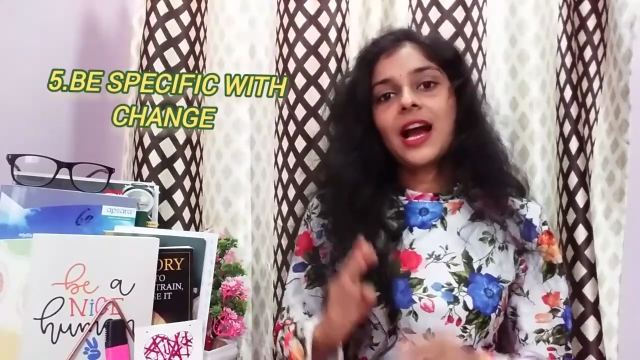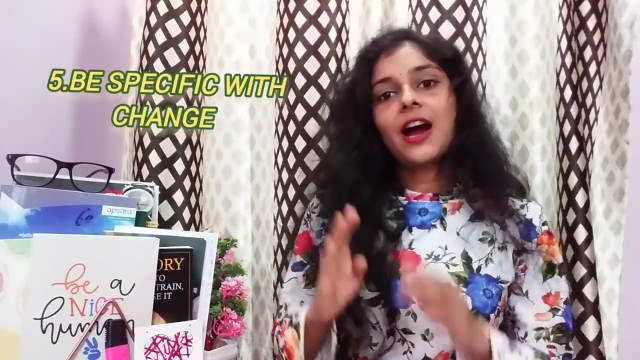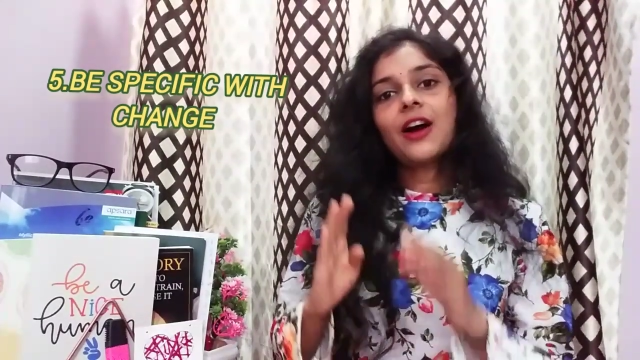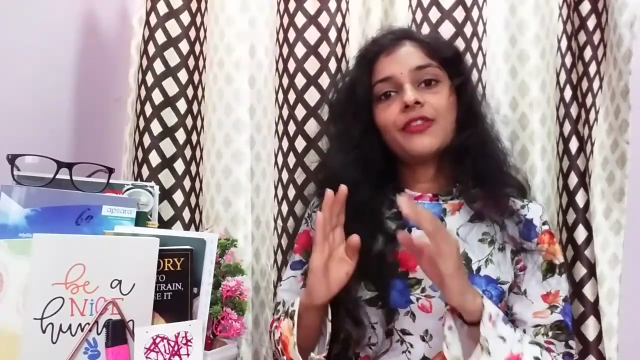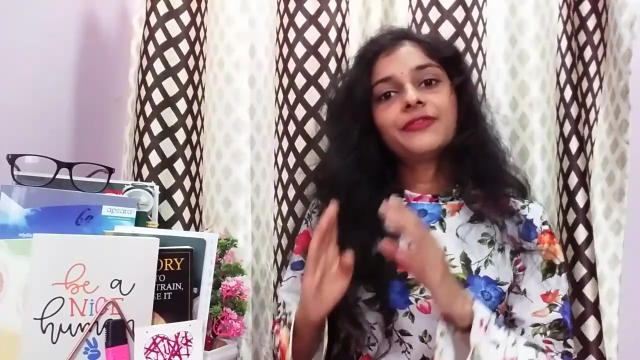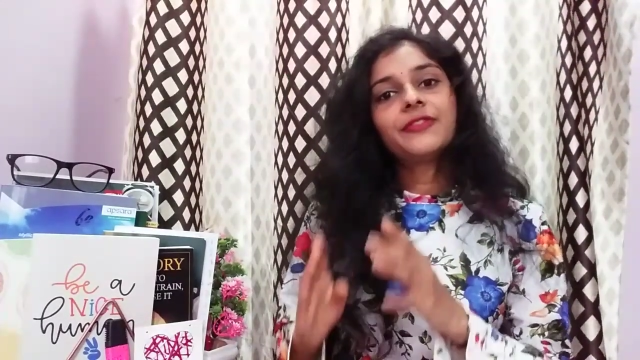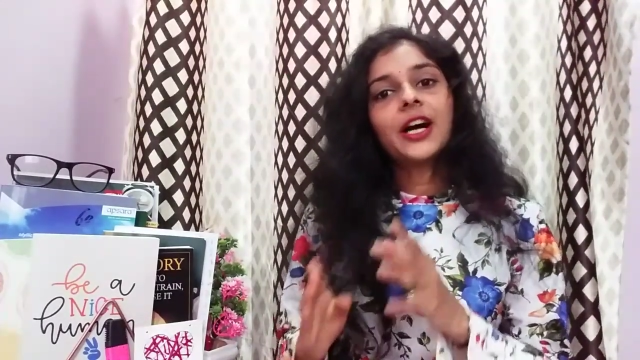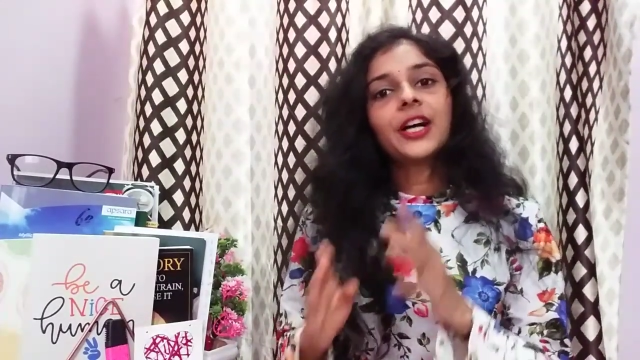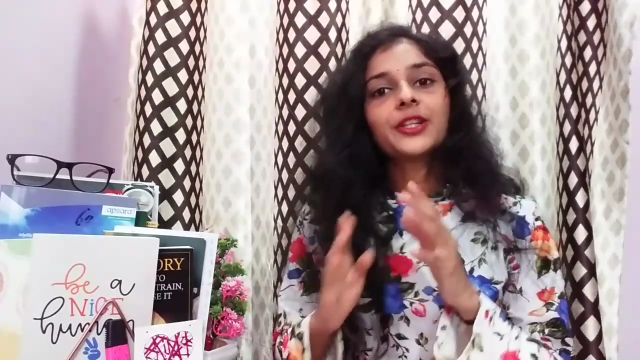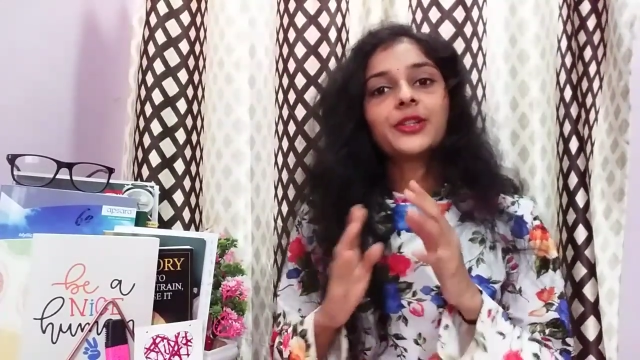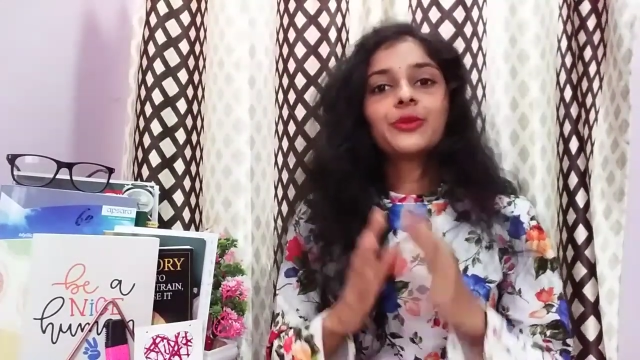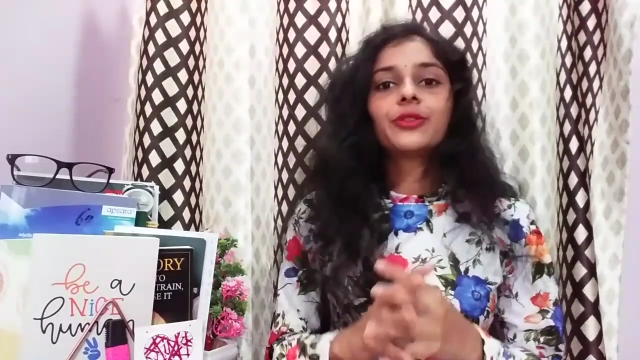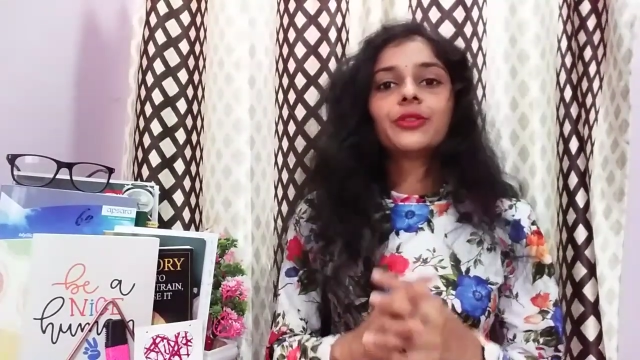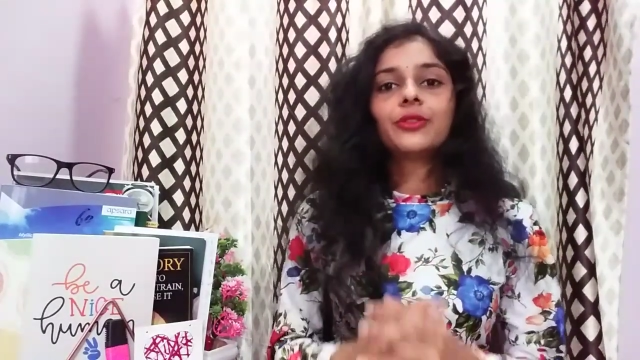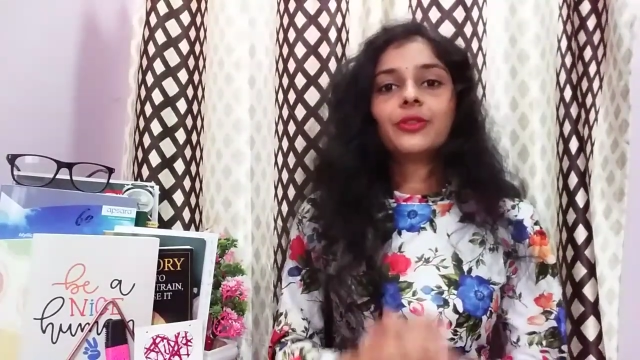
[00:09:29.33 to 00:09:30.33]
how far
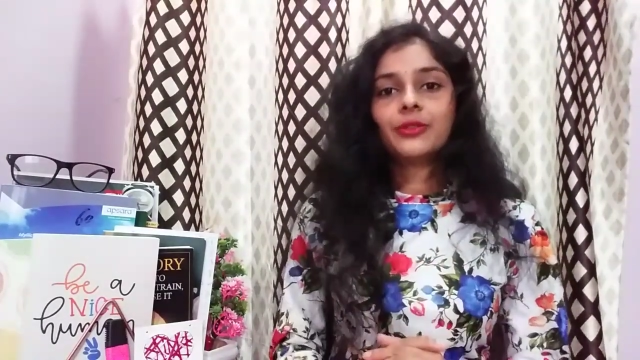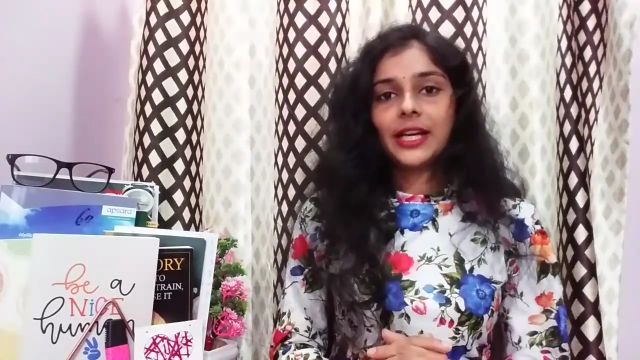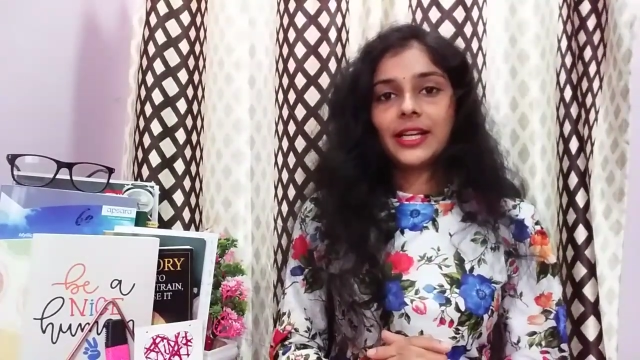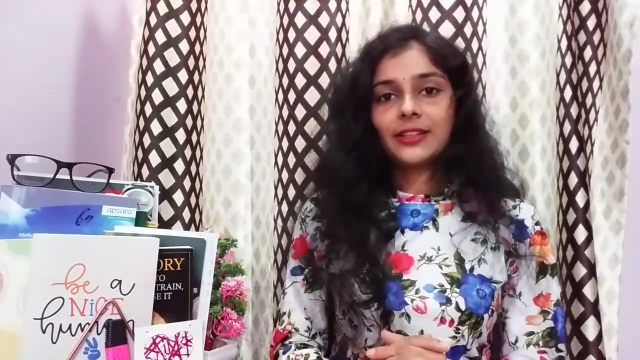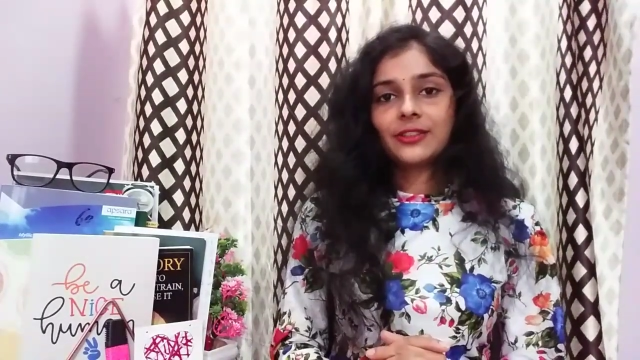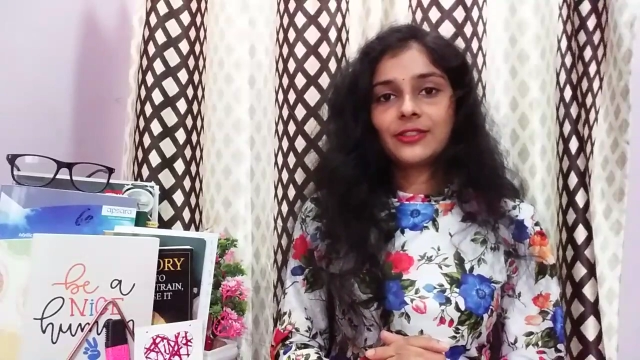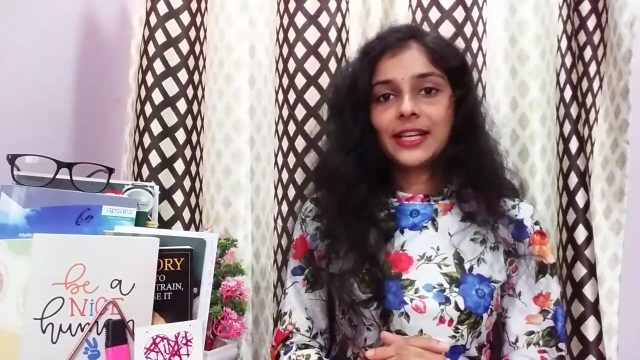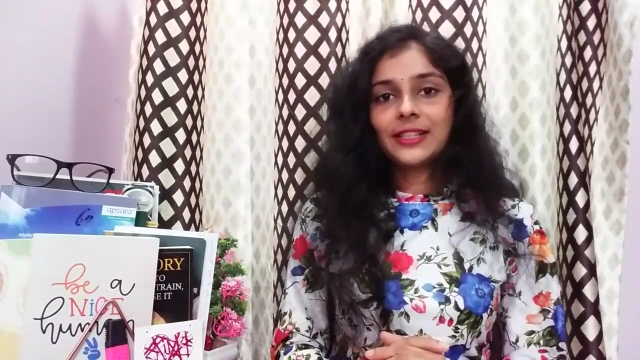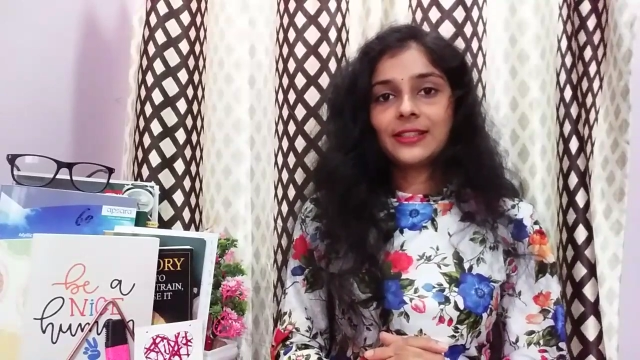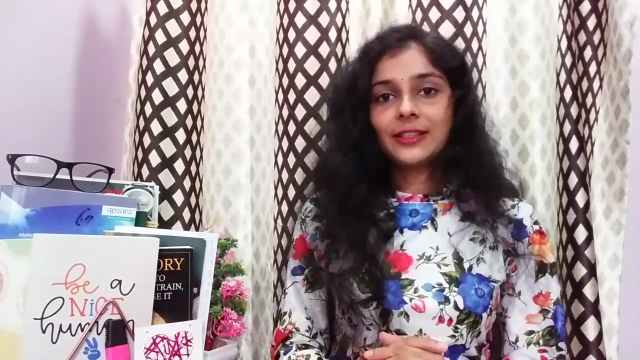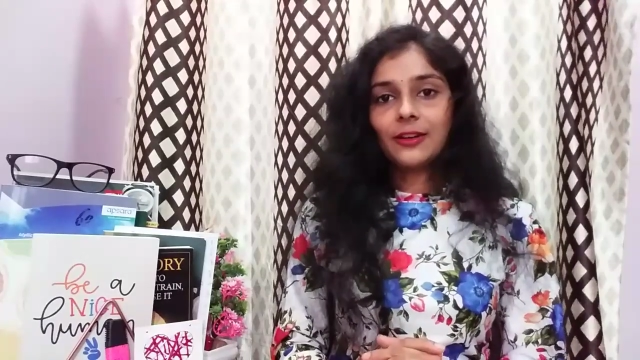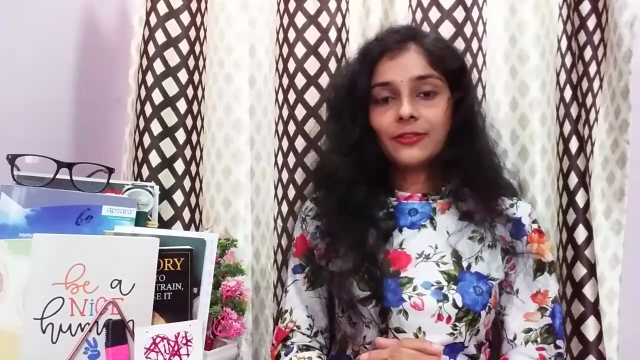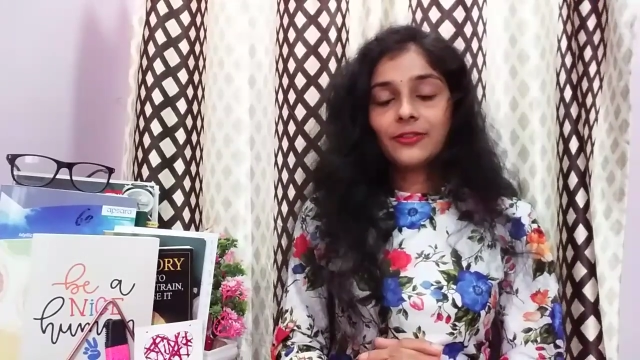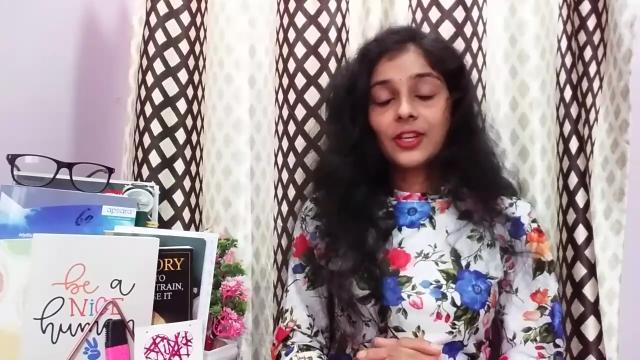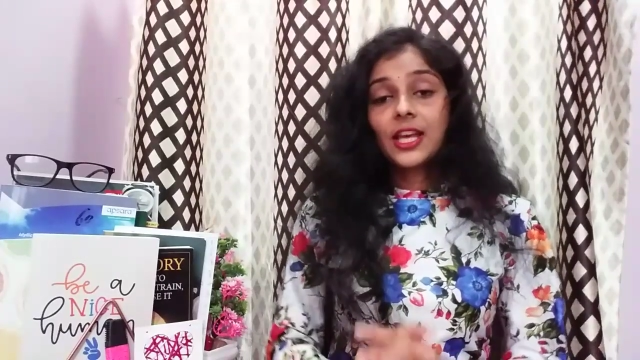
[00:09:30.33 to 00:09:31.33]
you're good at right
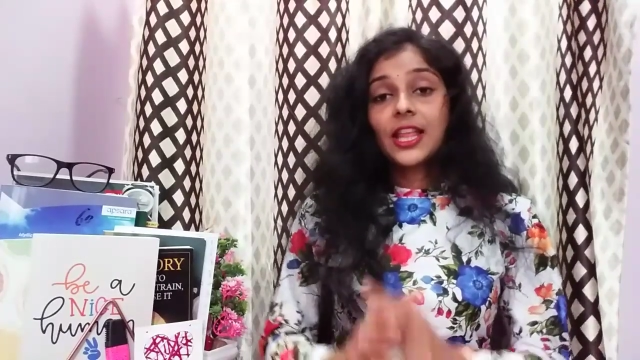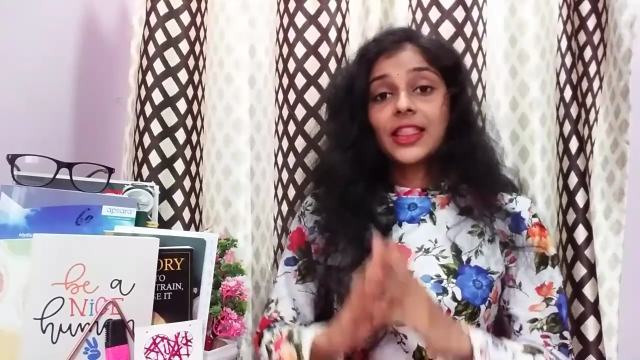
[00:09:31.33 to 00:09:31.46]
now.